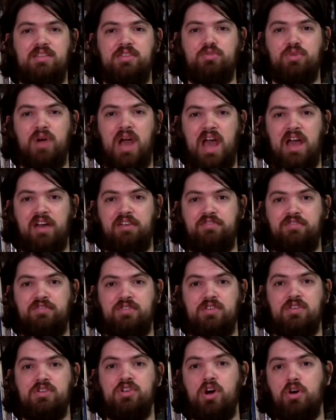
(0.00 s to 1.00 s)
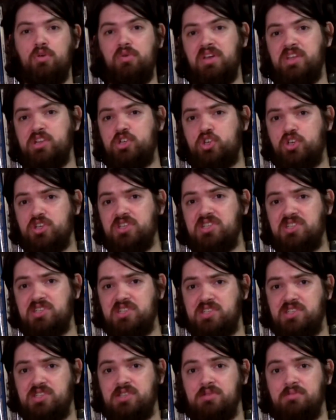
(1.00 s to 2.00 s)
You have no injury
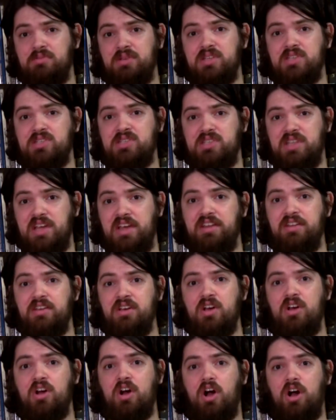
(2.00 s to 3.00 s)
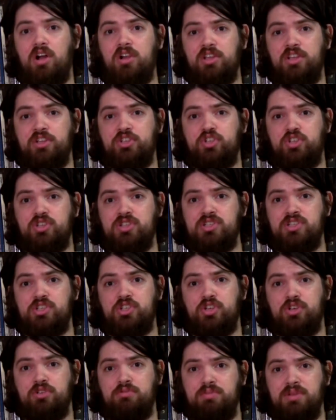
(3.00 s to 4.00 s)
system. Instead, all injuries
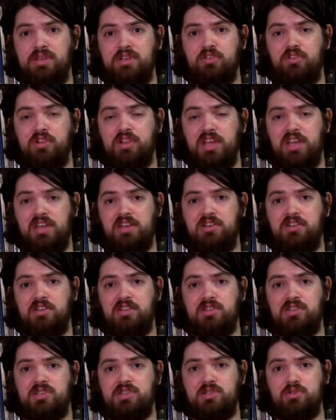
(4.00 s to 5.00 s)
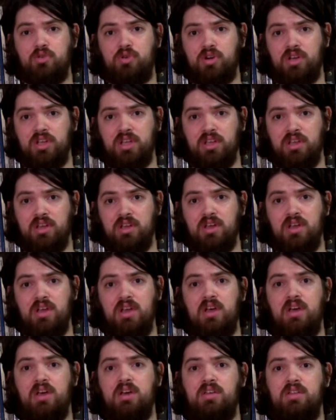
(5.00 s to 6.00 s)
should be related to the story.
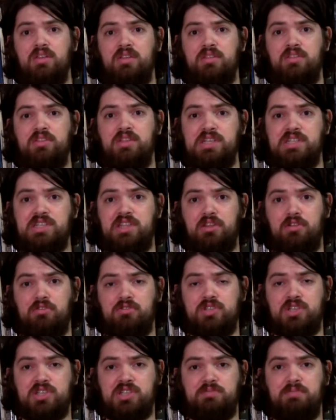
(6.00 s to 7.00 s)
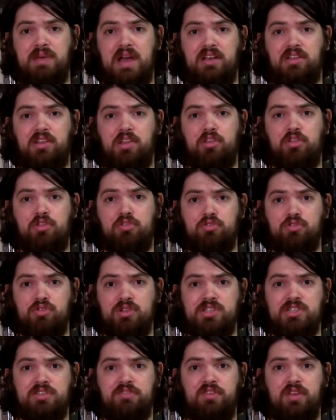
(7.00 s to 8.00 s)
This throws us back to the
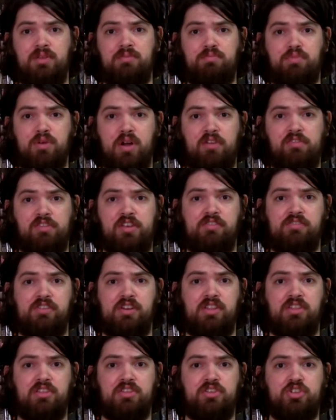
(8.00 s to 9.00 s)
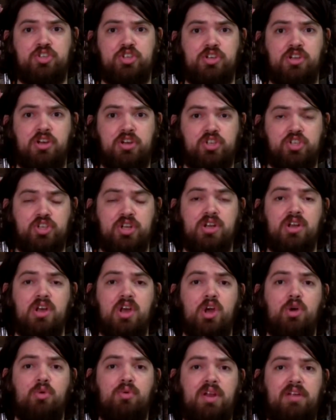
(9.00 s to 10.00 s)
rules of improv given in the introduction.
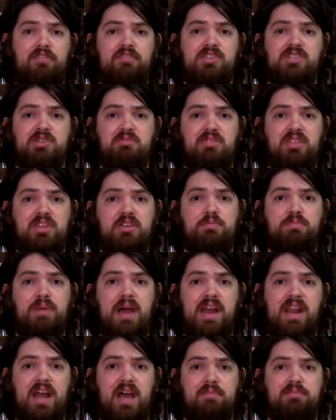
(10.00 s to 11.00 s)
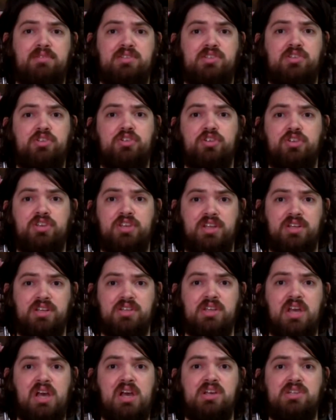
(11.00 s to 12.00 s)
Whenever something bad happens to your
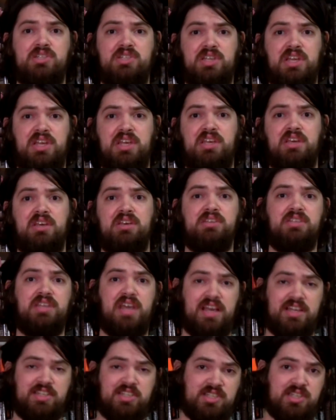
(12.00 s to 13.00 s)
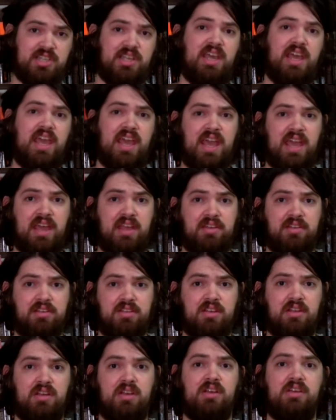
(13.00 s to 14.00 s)
kitten, say yes
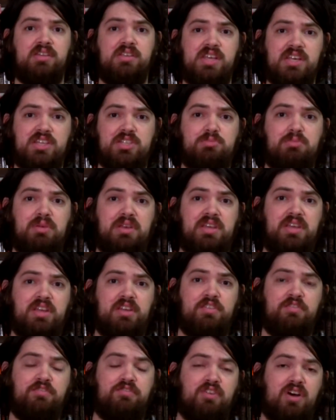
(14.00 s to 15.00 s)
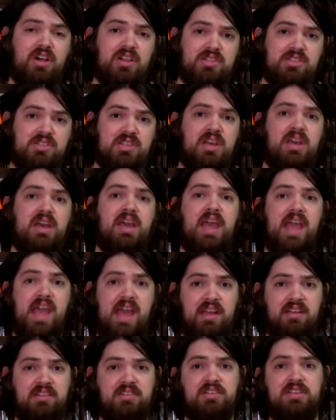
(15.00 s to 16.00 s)
and. Yes, my kitten falls,
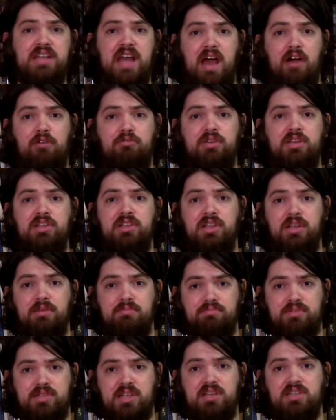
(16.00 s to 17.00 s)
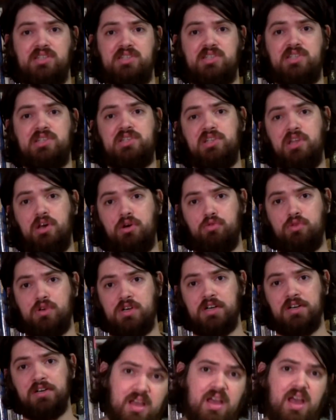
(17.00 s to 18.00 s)
and now he limps and he's
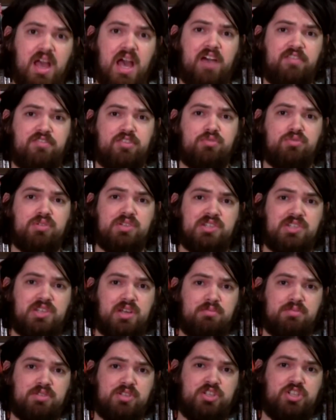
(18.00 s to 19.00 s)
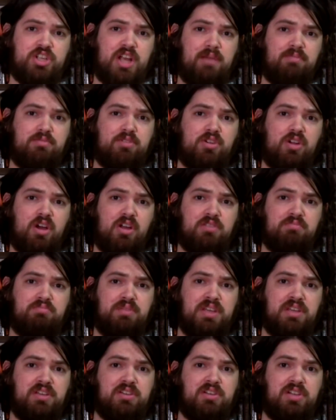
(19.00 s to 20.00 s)
slower. Afterwards comes a chapter on
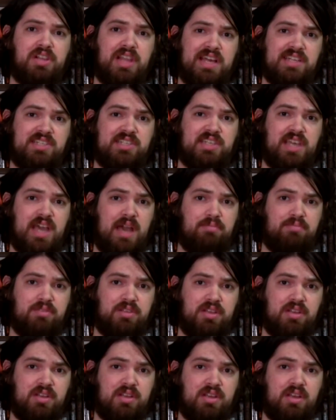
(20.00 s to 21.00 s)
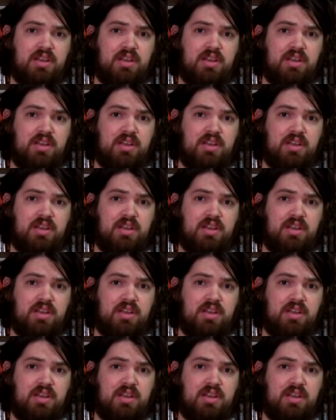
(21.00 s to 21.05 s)
being a class captain.